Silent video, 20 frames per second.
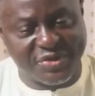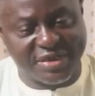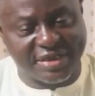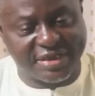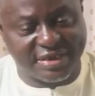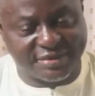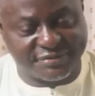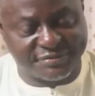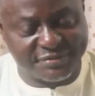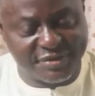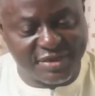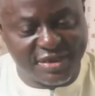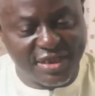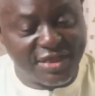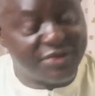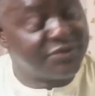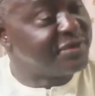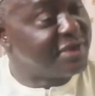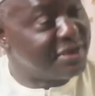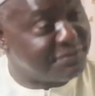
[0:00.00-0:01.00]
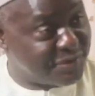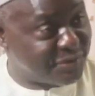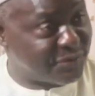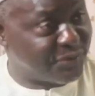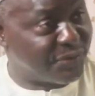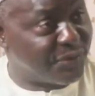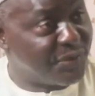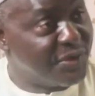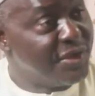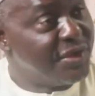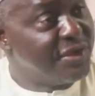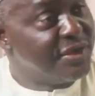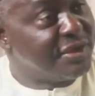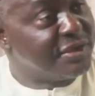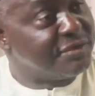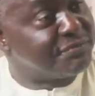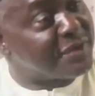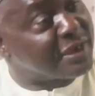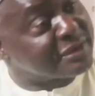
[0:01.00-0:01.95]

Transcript: doing it. You never know. Yeah. In